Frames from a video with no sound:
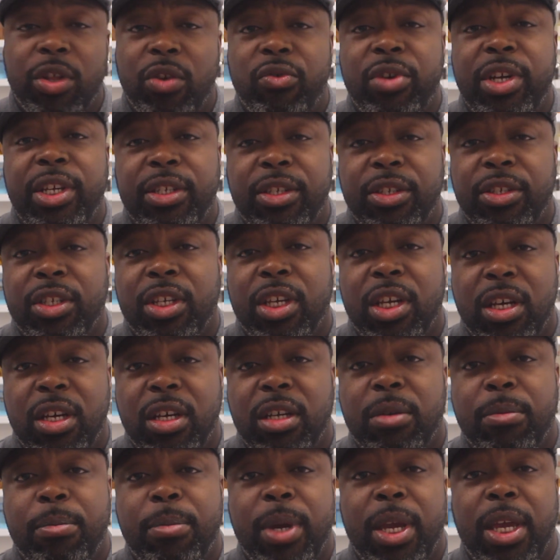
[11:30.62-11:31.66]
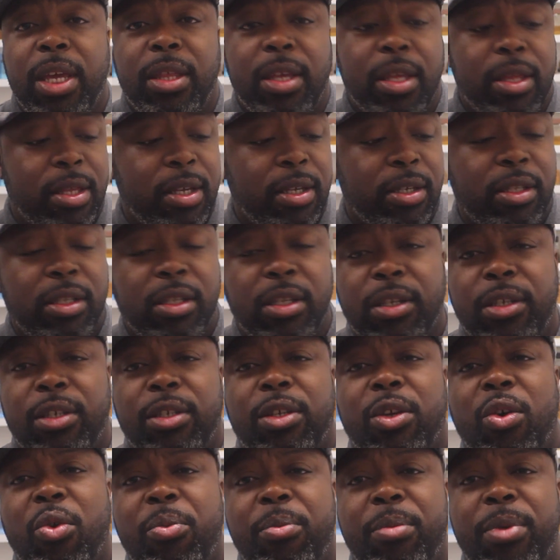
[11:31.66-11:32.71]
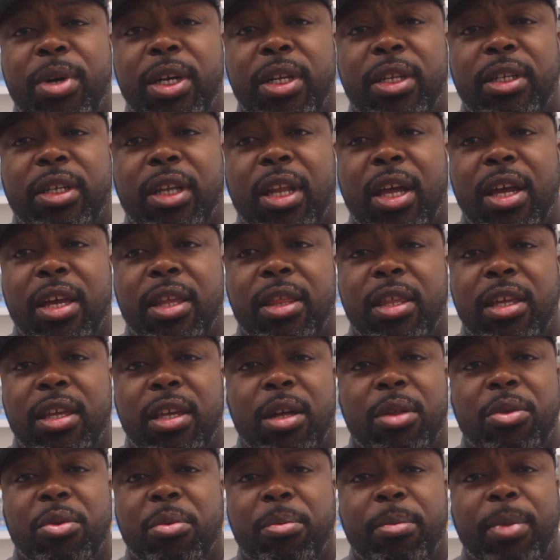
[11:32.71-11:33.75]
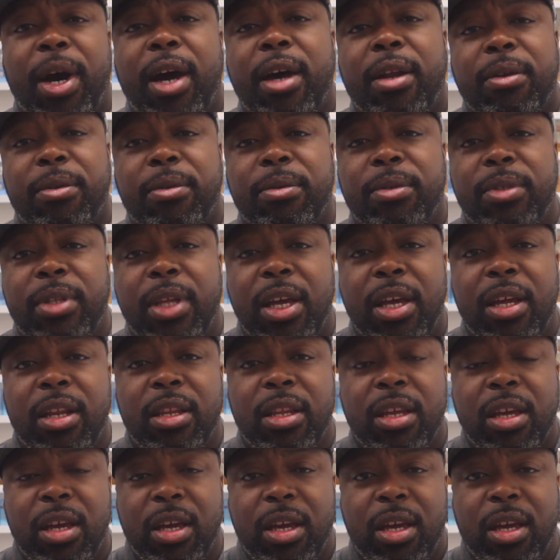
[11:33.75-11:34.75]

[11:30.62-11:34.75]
reasons could be that this looks so much like the other bottles that